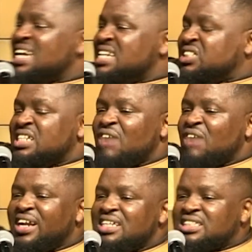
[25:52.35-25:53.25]
She never
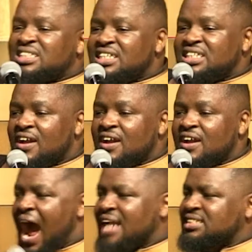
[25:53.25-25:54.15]
reached anything
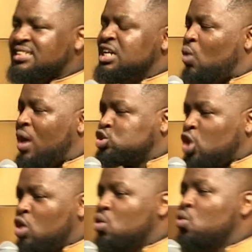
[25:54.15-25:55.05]
until one song,